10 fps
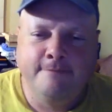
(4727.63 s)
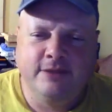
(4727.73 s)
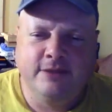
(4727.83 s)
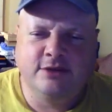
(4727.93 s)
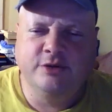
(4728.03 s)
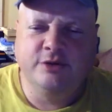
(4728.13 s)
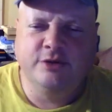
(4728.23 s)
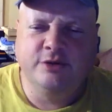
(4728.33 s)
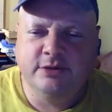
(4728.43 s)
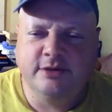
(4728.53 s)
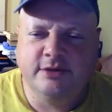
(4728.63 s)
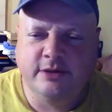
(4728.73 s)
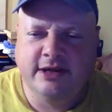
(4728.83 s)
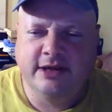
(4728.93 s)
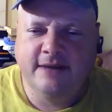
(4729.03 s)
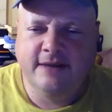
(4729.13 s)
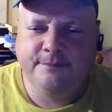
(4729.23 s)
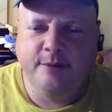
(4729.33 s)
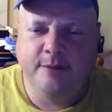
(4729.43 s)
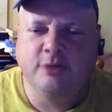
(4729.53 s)
It's called the New World Order. Yeah,
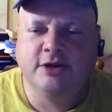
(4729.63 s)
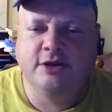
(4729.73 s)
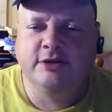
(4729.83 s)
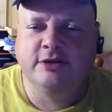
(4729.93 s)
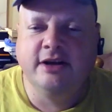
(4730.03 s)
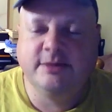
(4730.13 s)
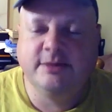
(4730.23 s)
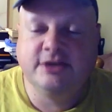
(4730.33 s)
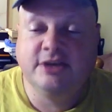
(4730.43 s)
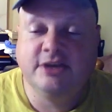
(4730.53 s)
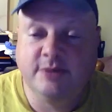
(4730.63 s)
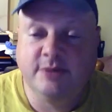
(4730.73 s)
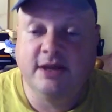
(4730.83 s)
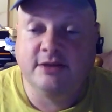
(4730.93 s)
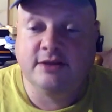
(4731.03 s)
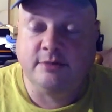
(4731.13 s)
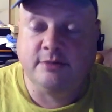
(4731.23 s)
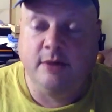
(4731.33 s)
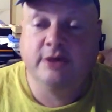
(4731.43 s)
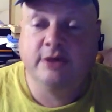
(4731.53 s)
Polish coal is 90% cheaper. Yeah, that's right.
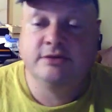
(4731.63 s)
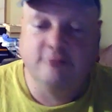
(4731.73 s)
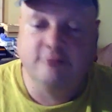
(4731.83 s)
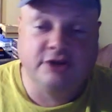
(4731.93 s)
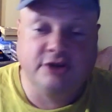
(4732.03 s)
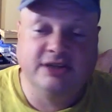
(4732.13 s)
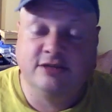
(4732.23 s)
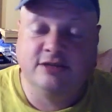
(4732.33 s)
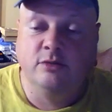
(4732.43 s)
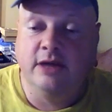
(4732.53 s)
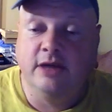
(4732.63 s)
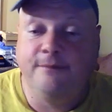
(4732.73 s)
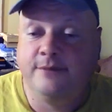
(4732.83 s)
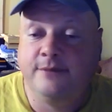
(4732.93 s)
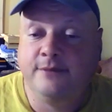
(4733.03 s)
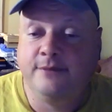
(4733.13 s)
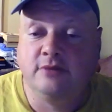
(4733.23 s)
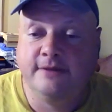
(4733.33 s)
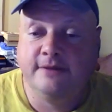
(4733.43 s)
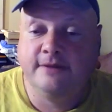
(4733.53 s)
Polish, Russian, it's all. Yeah, that's right.